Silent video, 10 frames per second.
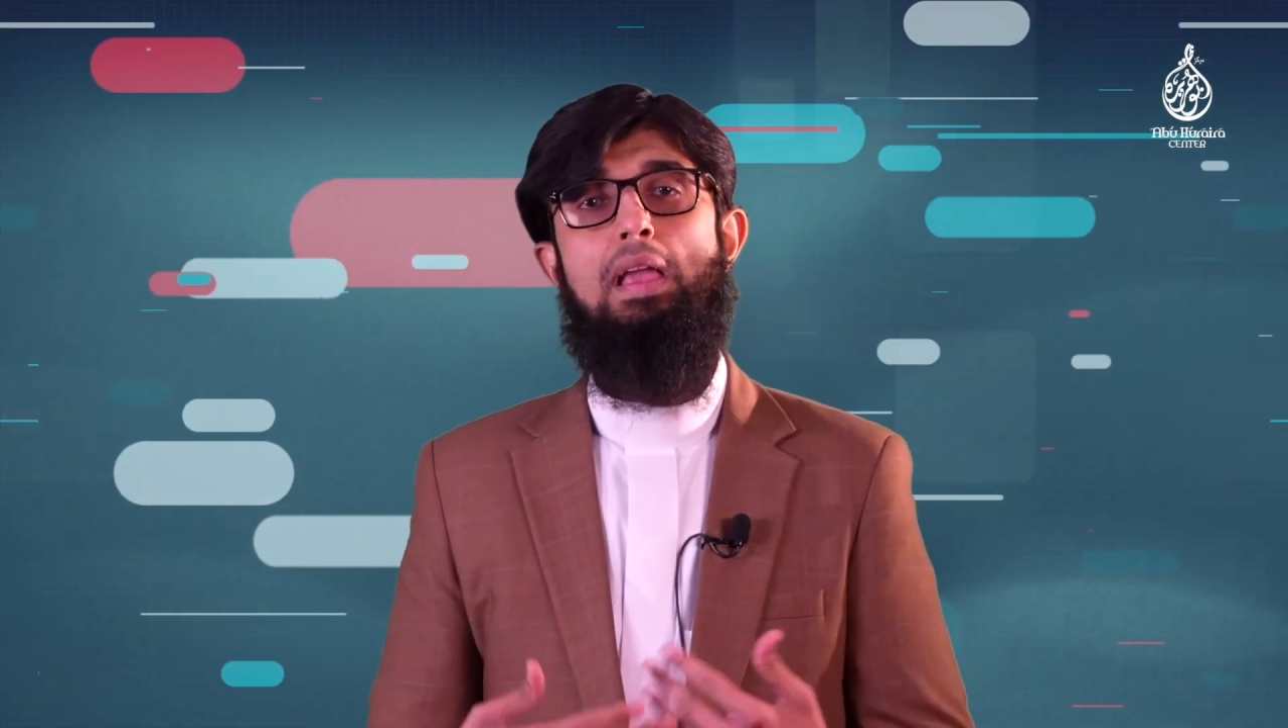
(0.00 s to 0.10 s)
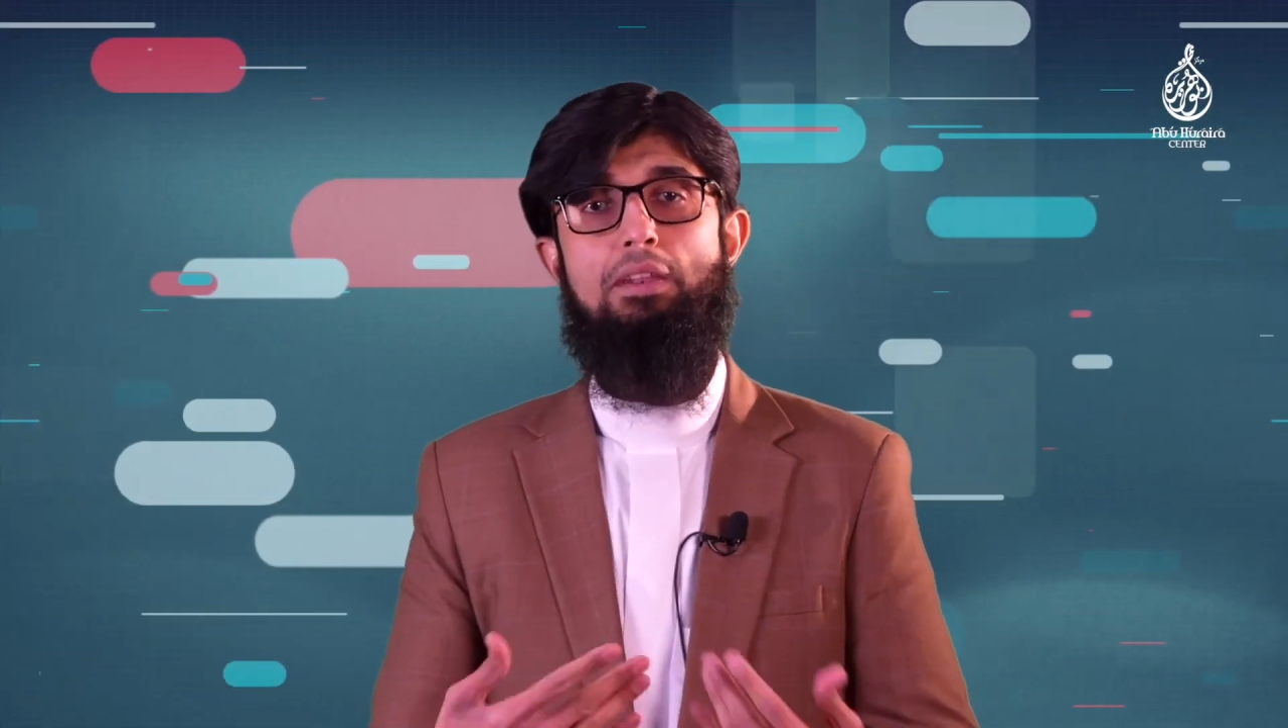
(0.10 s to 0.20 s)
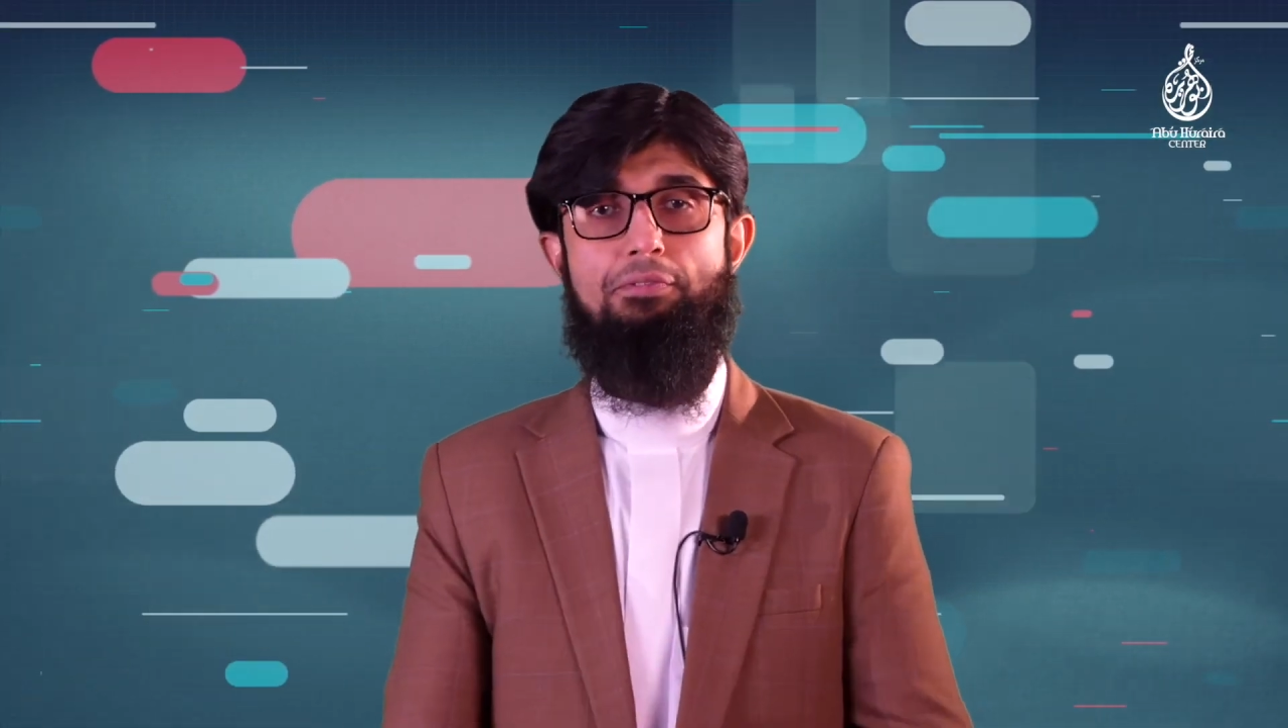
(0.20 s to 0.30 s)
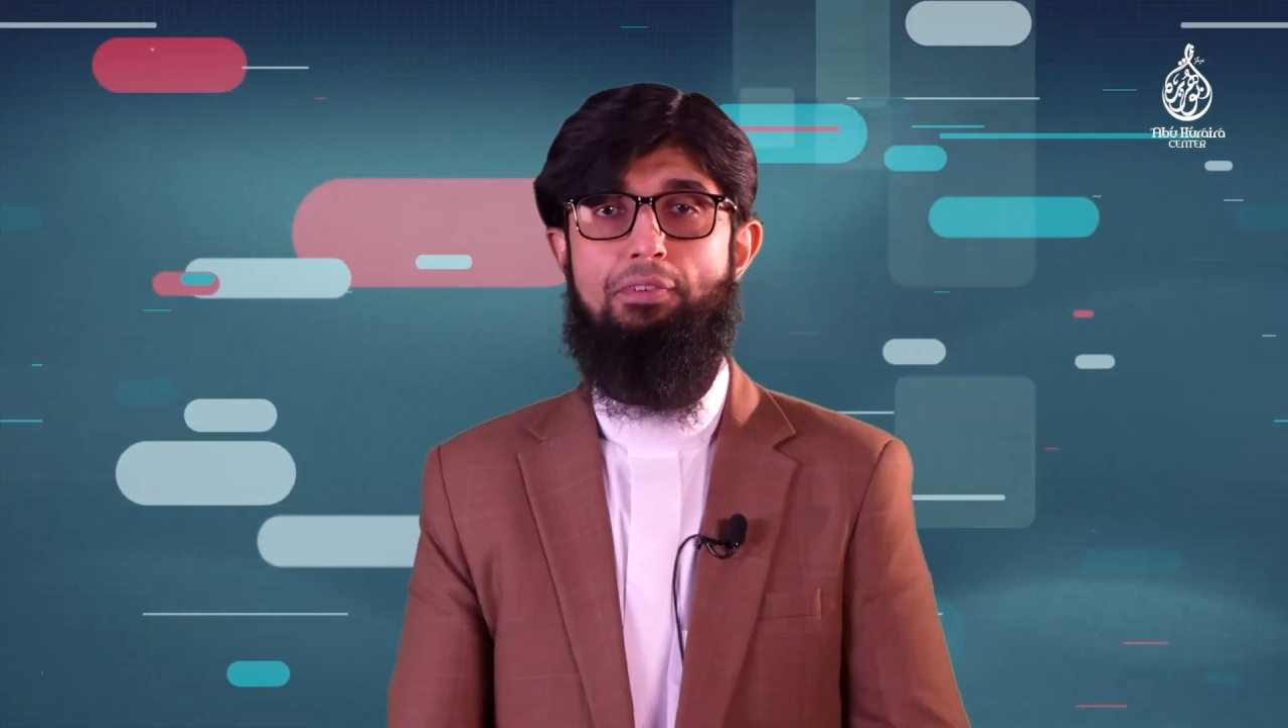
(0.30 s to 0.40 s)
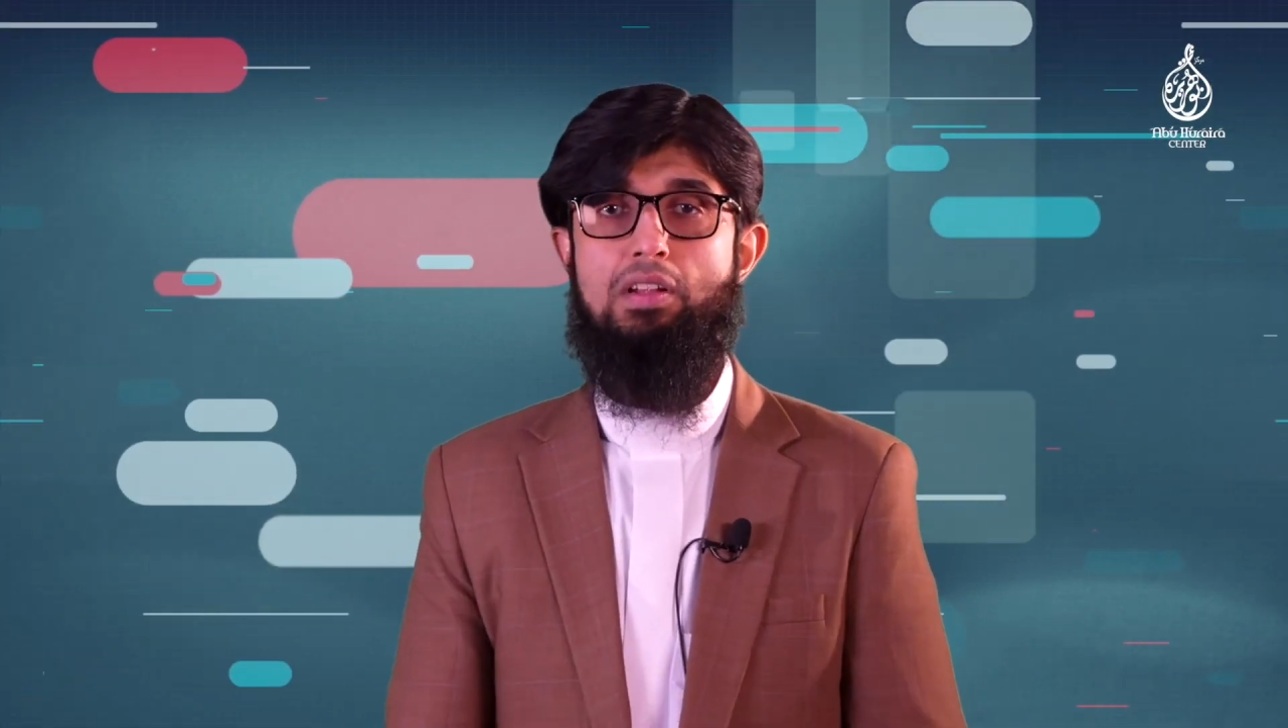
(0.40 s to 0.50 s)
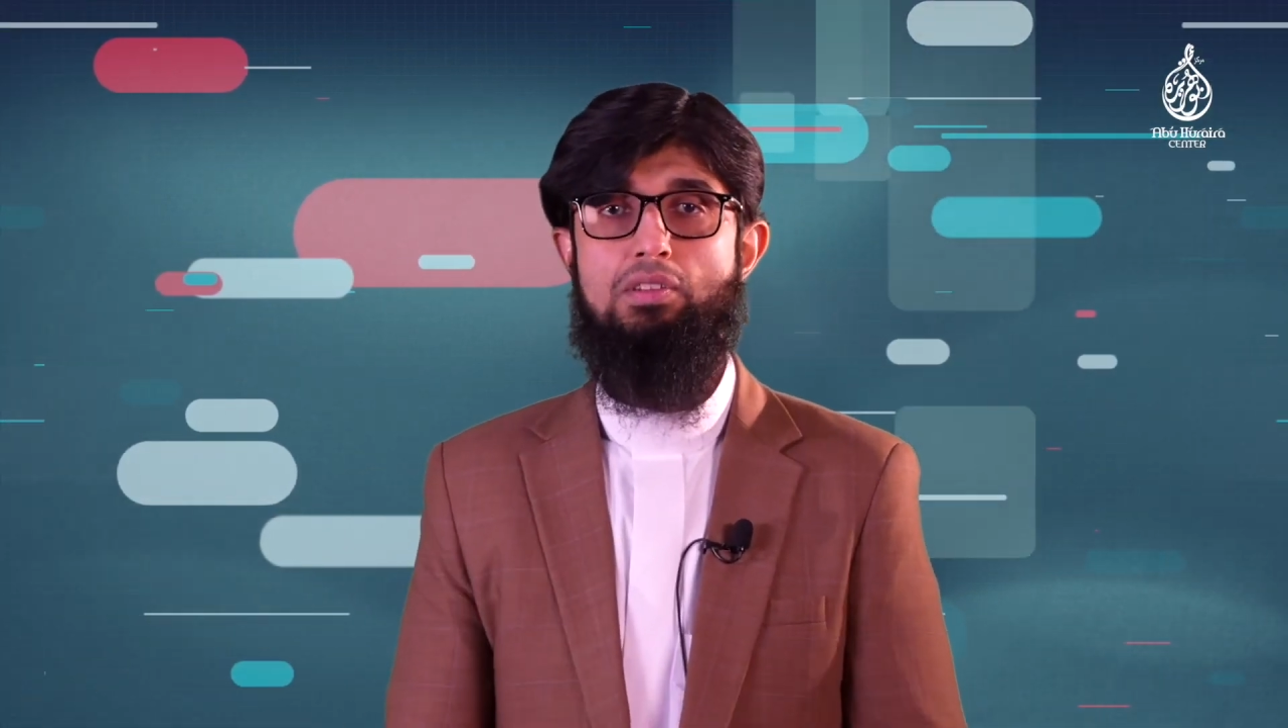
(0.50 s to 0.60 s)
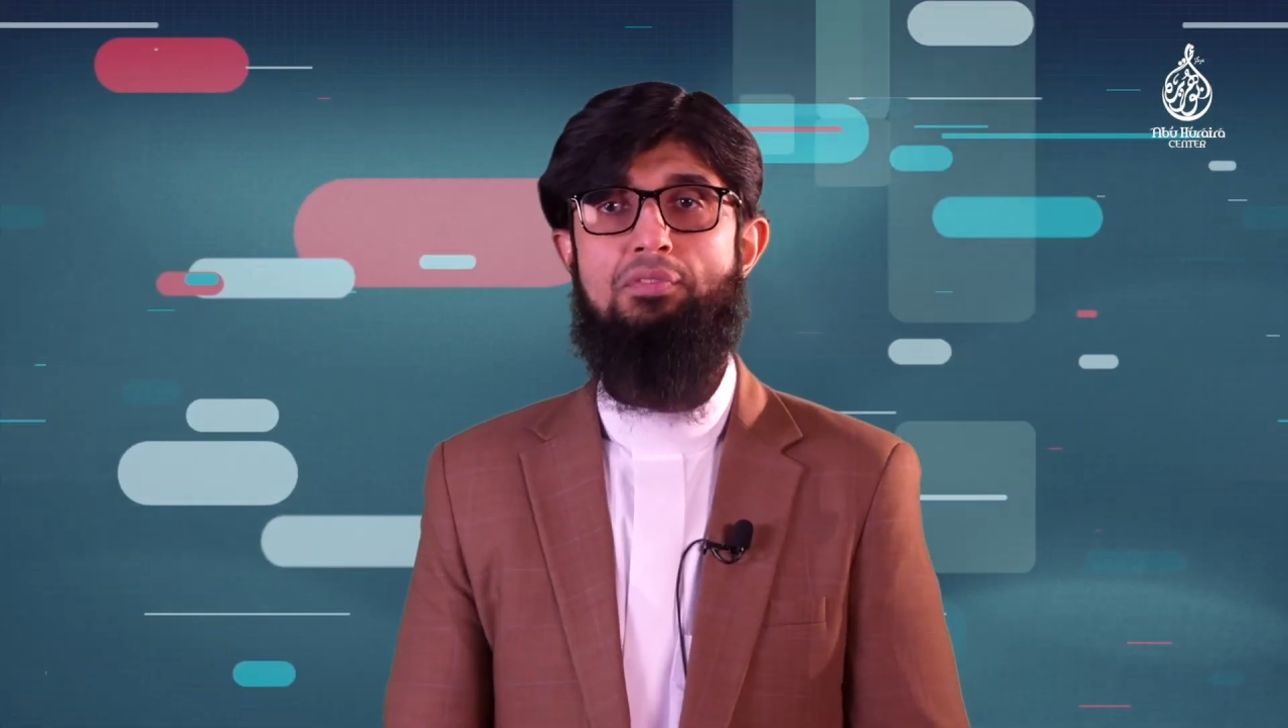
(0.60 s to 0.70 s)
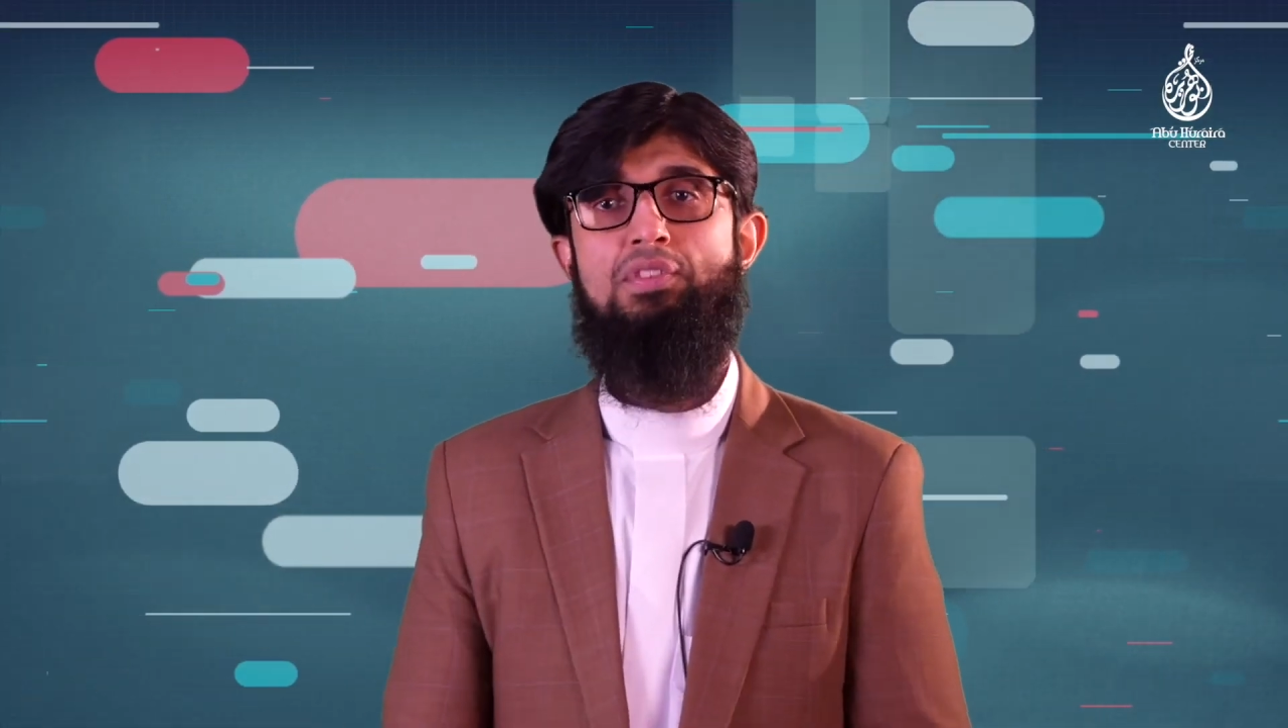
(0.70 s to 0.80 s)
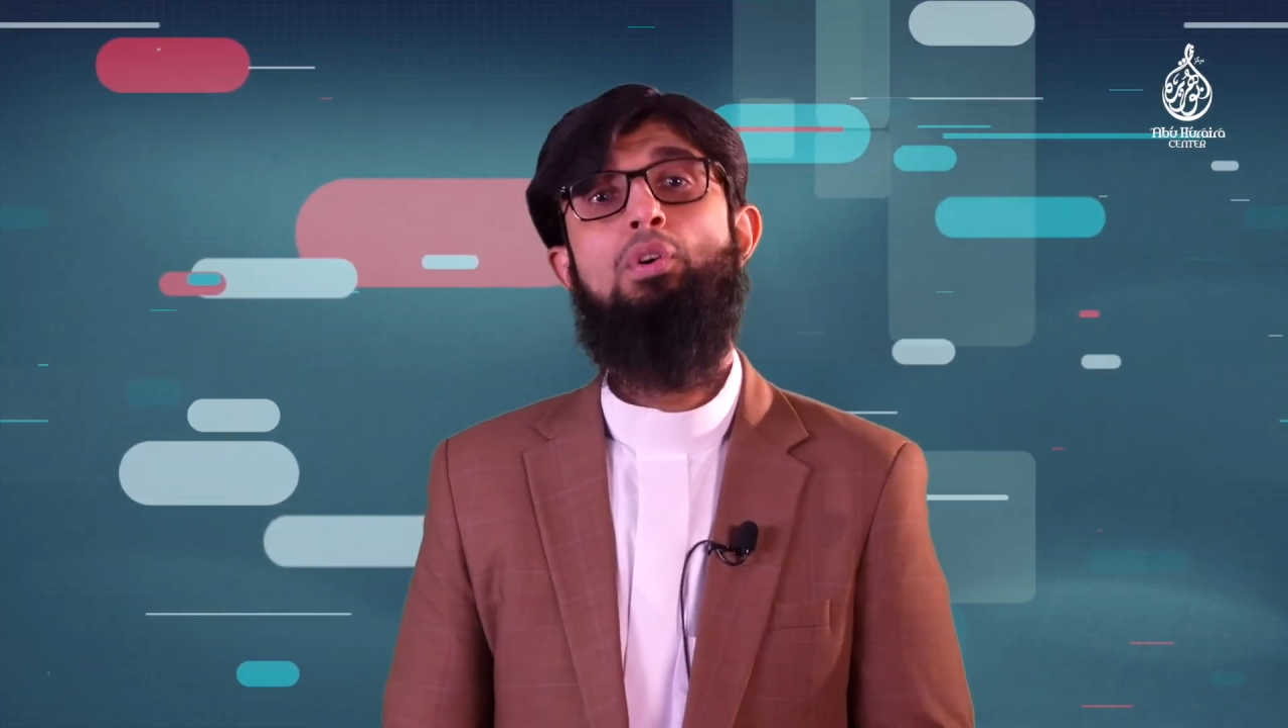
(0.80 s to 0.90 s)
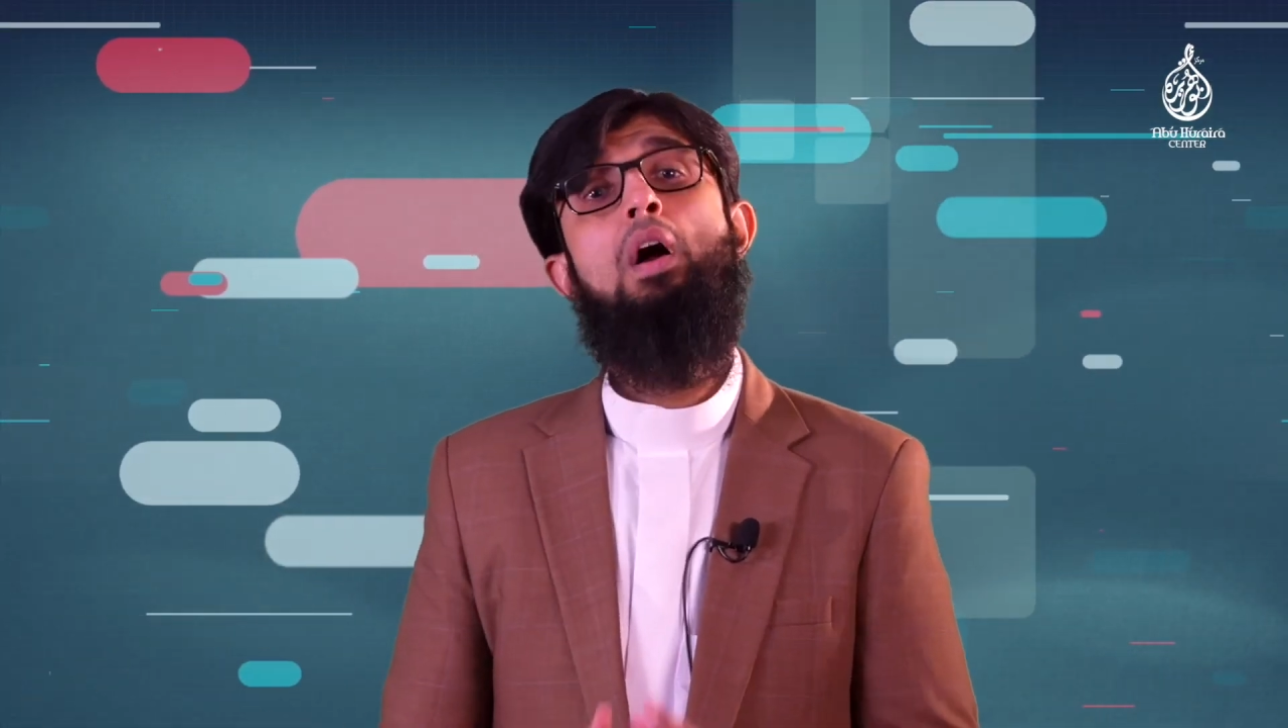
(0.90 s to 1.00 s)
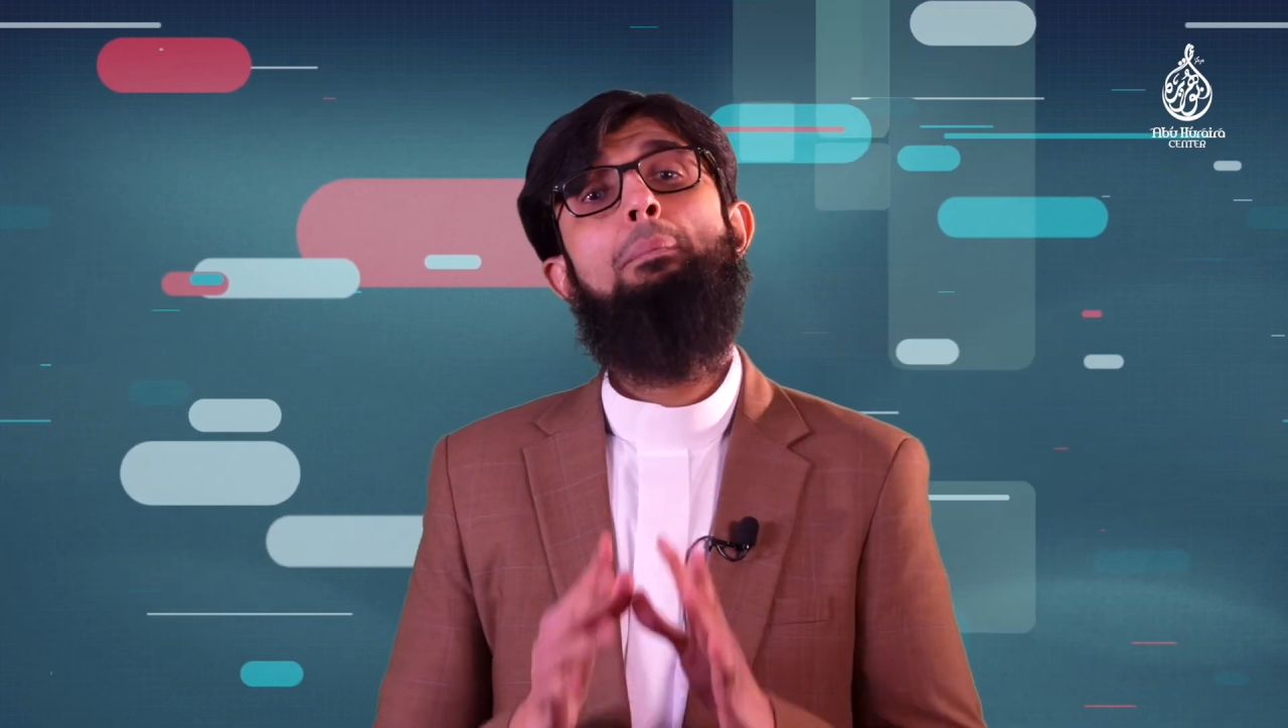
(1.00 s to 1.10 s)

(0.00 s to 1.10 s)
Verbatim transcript: in front of you,